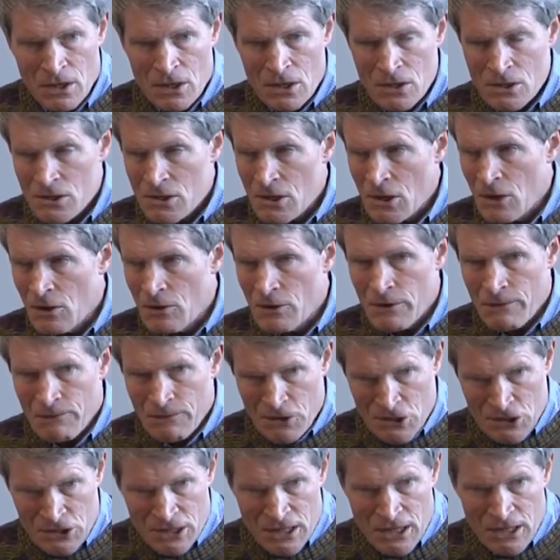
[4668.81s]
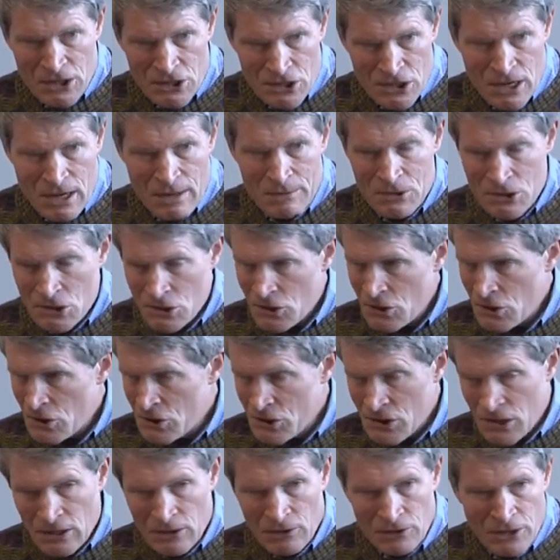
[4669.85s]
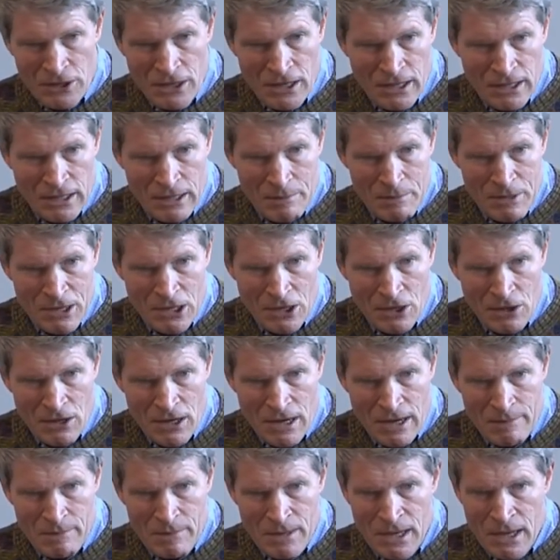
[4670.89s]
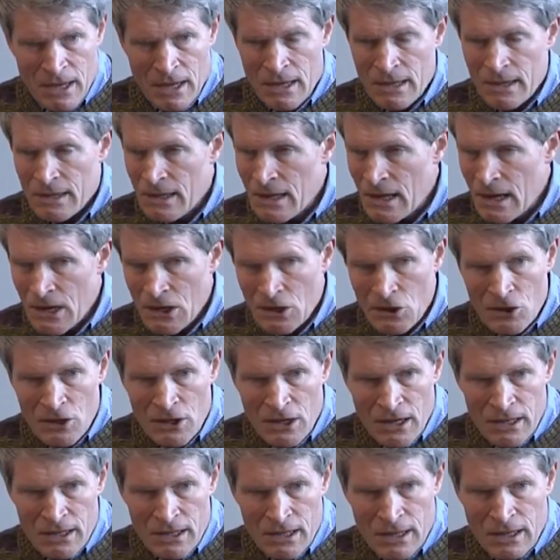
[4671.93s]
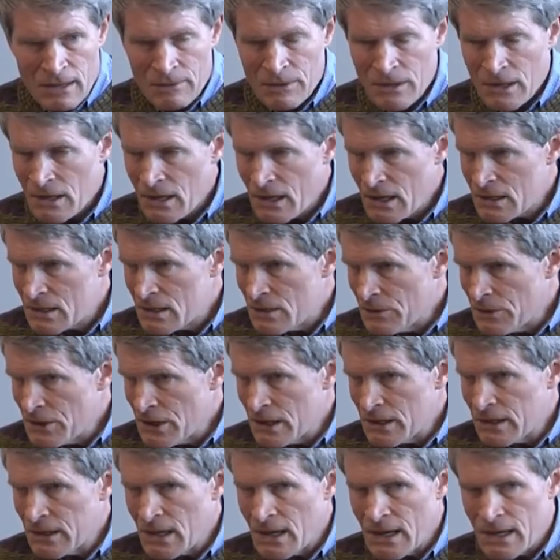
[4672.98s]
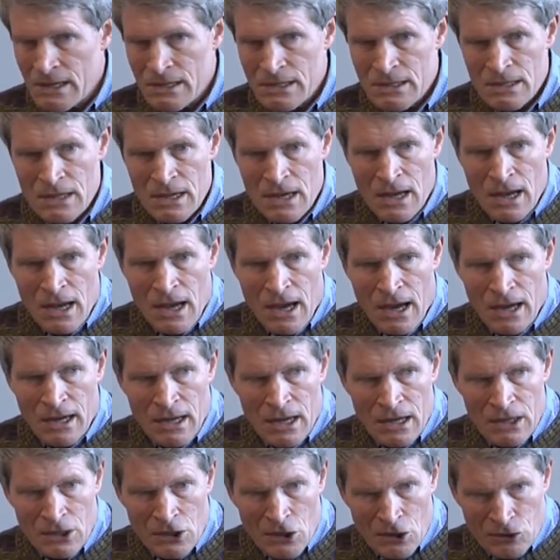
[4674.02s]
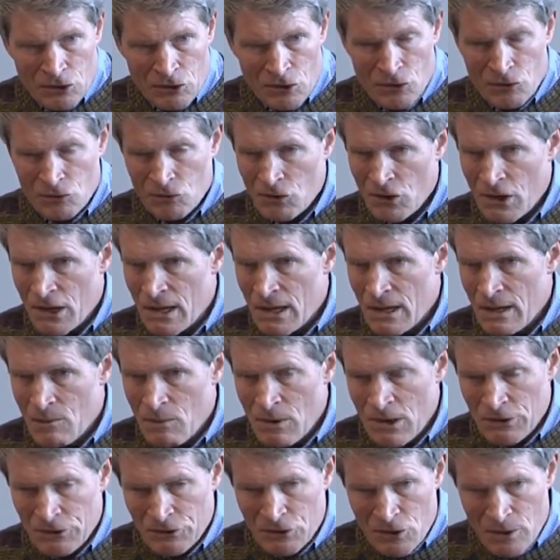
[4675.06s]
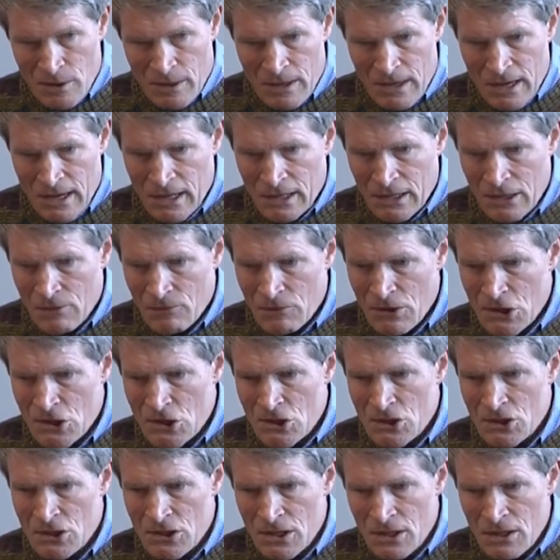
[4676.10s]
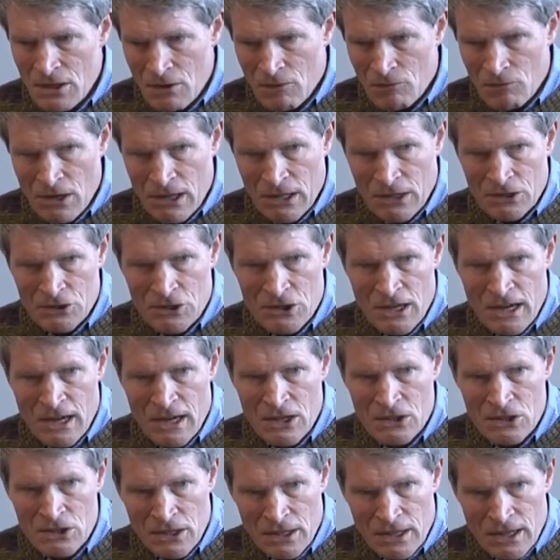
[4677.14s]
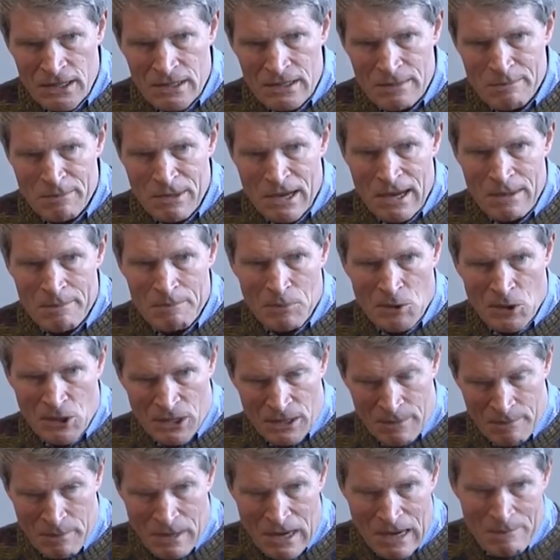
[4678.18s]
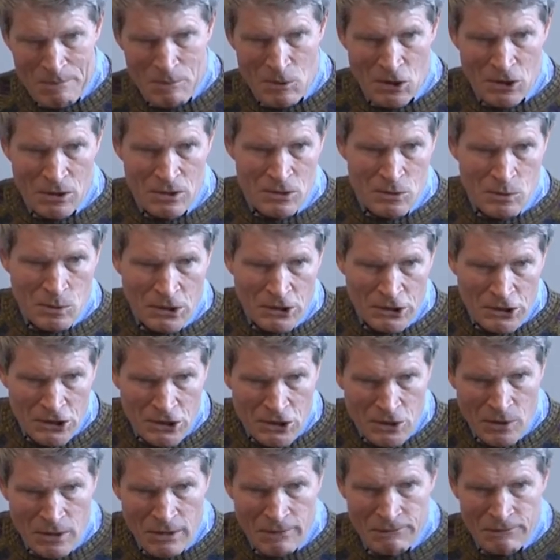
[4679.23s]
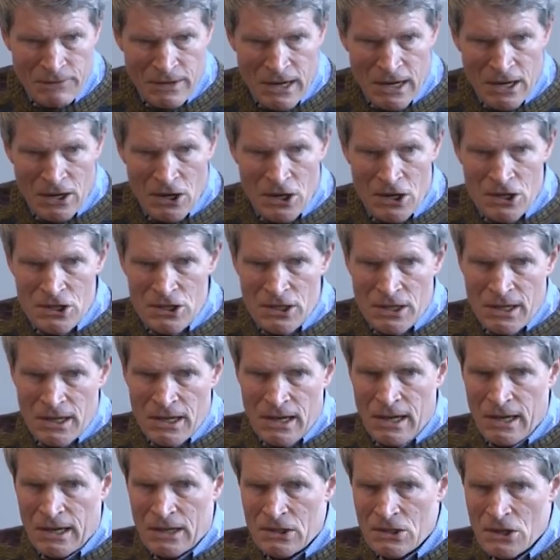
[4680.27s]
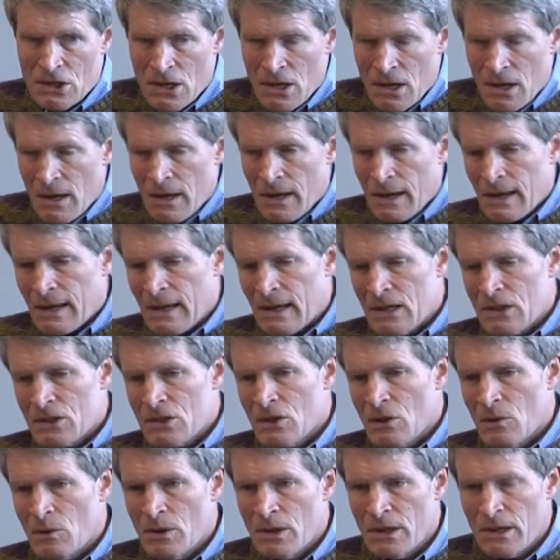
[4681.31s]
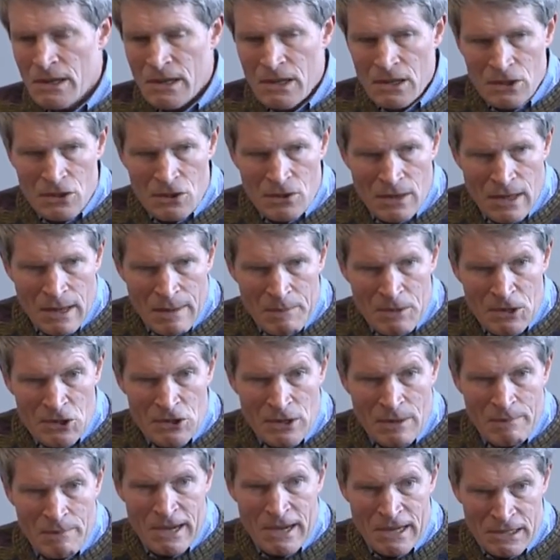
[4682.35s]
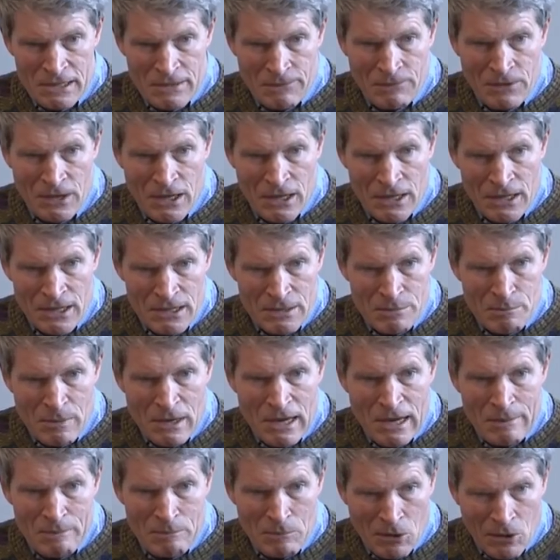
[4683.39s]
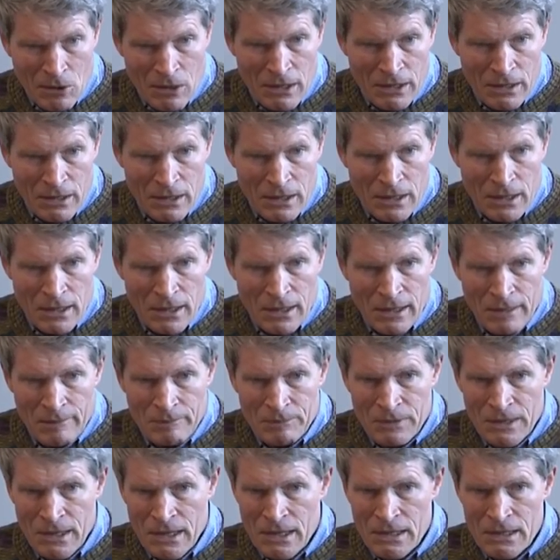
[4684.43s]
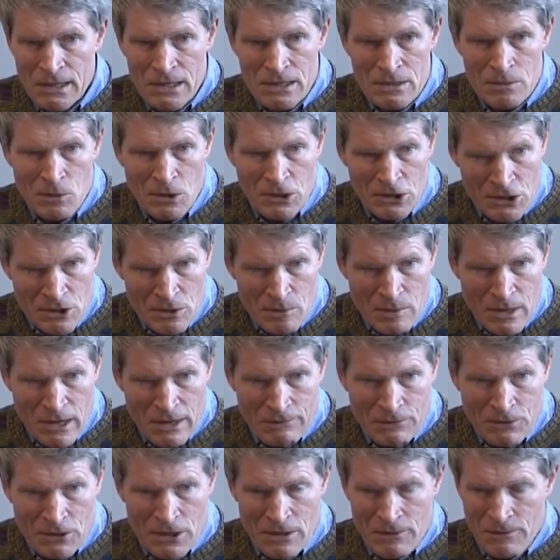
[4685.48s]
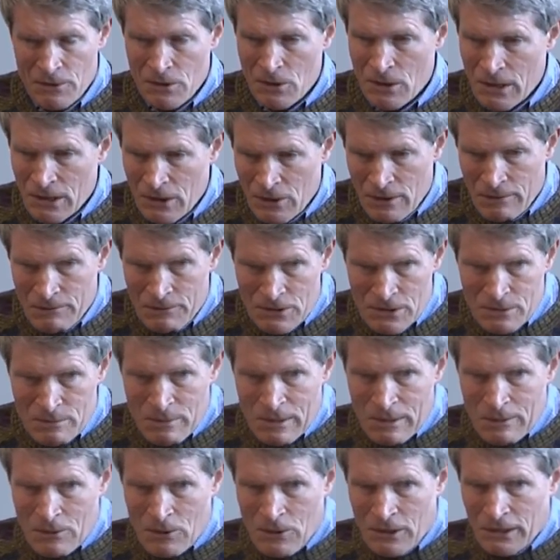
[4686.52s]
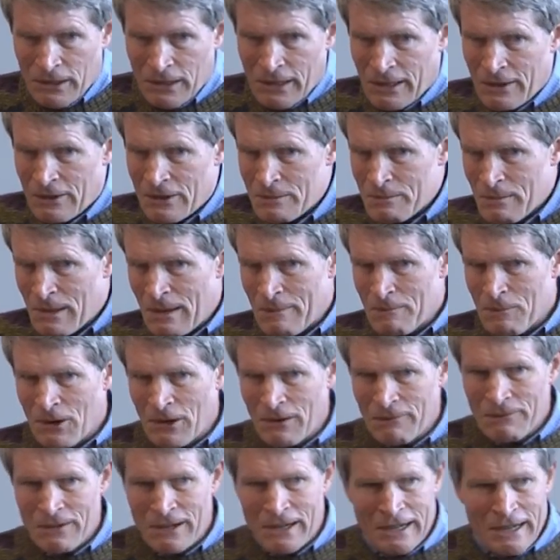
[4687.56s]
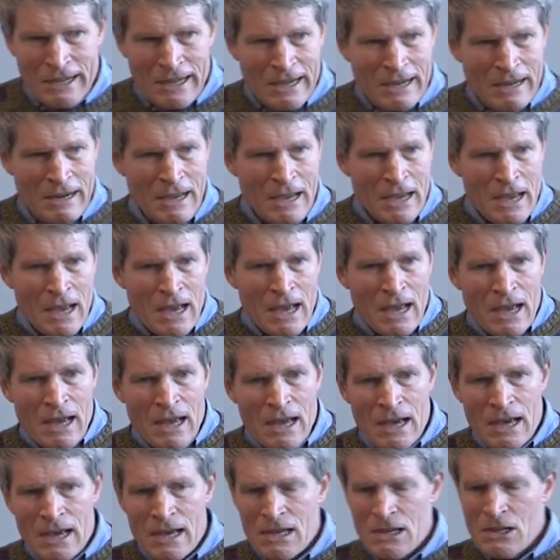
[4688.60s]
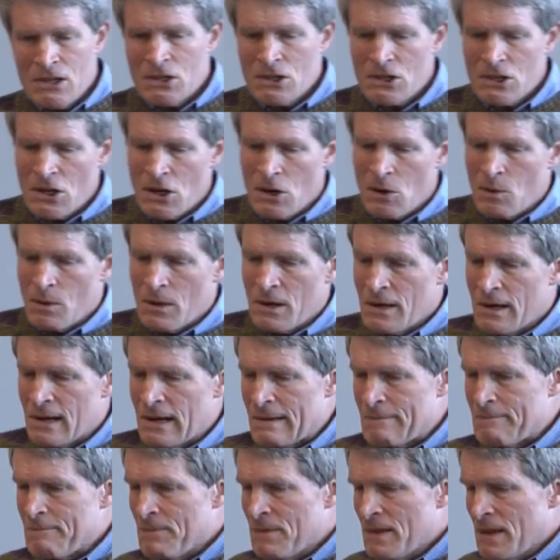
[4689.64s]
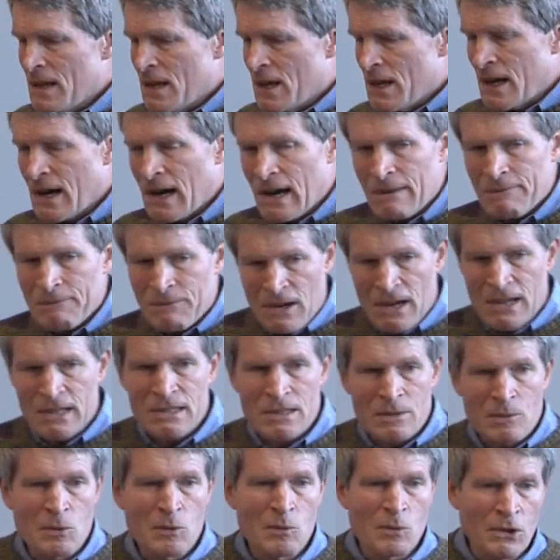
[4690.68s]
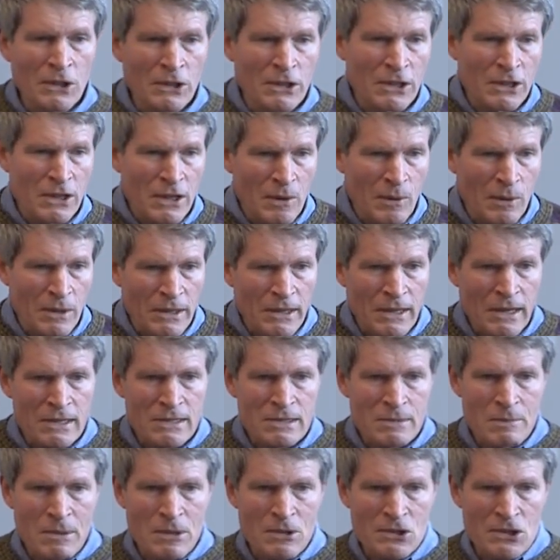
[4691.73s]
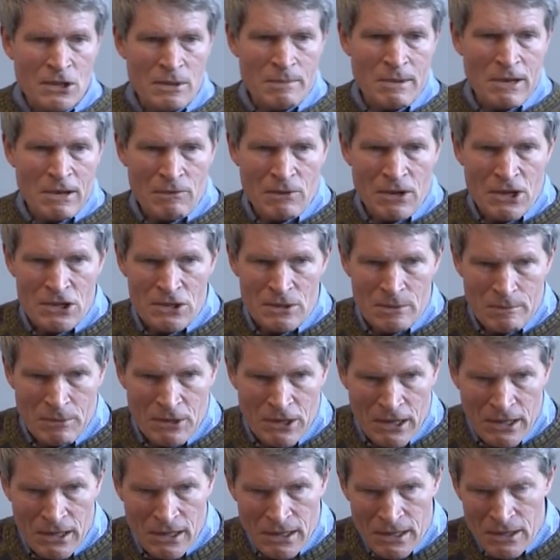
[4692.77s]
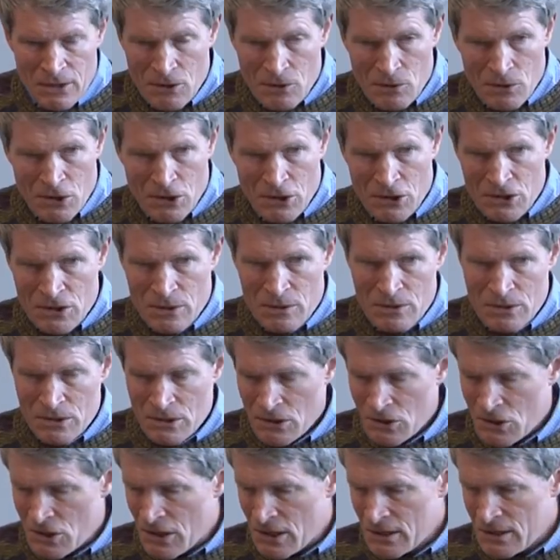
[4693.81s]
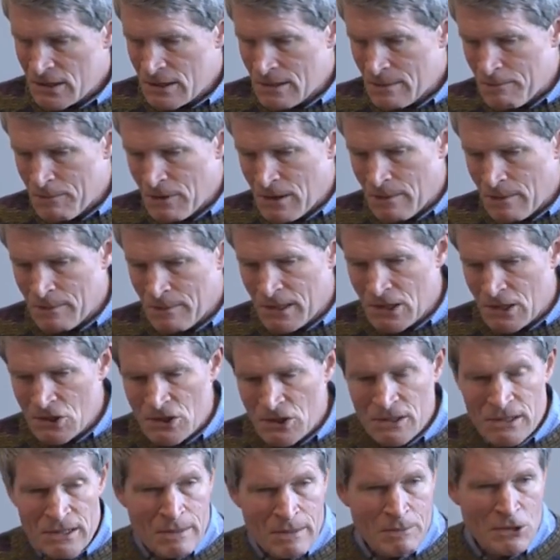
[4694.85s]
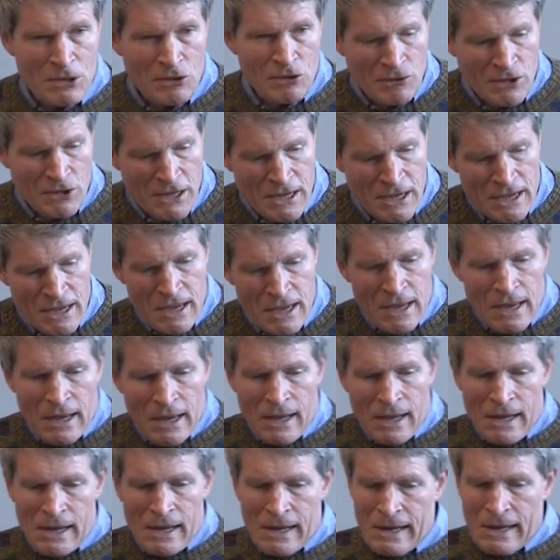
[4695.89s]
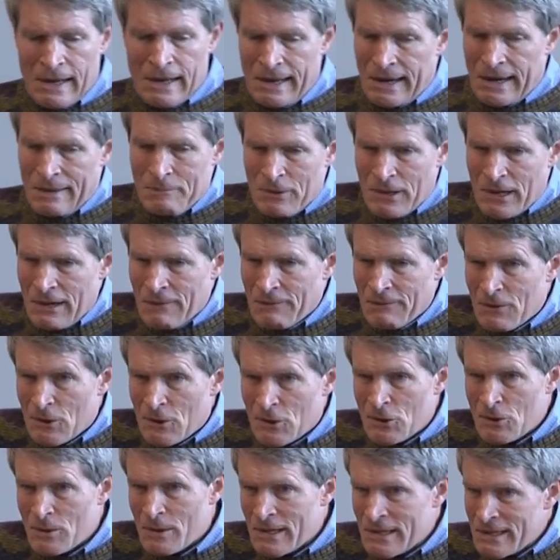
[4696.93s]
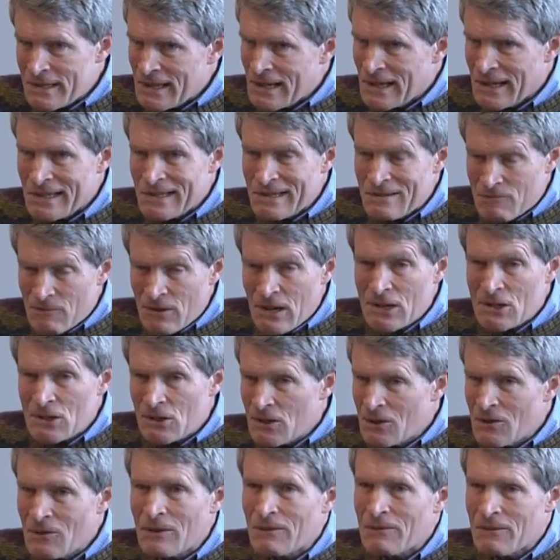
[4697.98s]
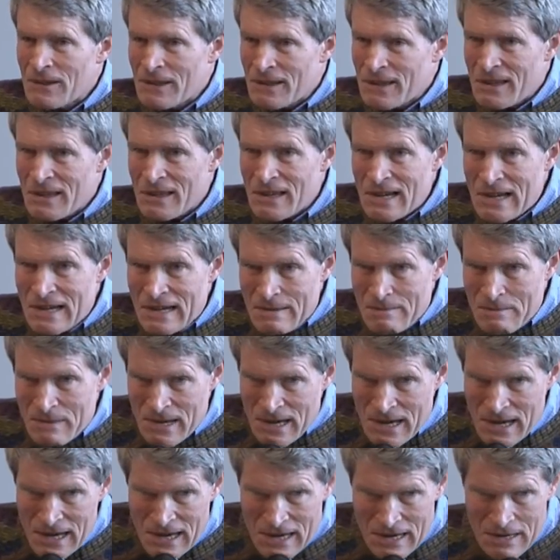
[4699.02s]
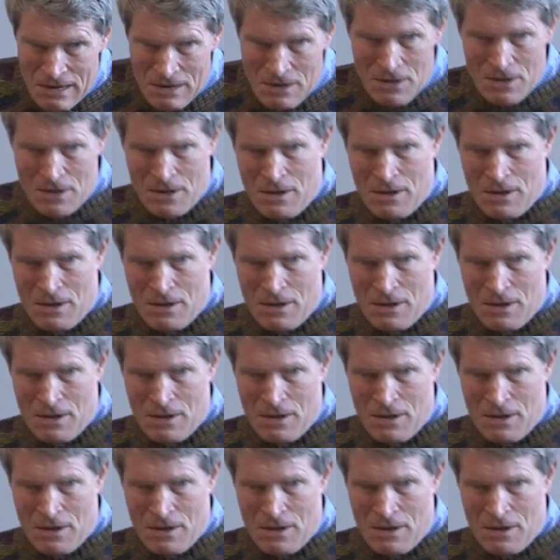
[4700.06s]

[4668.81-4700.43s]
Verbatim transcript: So your first day on the job as Attorney General, you got to commit a crime. Not a good idea. Now Nixon did this, and he had to go through three. He went through Elliot Richardson, Ruckelshaus, house, and he got to Bob Bork, and Bob Bork was willing to do it and fire Archie Cox. Uh, so he could do that, but has to find his Bob Bork. Um, and it doesn't work too well for you if you're going to go up for the Supreme Court later, yeah. as Bob Bork found out. Uh, so um, you got to find someone willing to do it. Now, some people talk about Rachel Brand. I know her. She was in the Justice Department. Now she's number three. Uh, and I put out a few tweets. I said, Rachel, don't even think about it.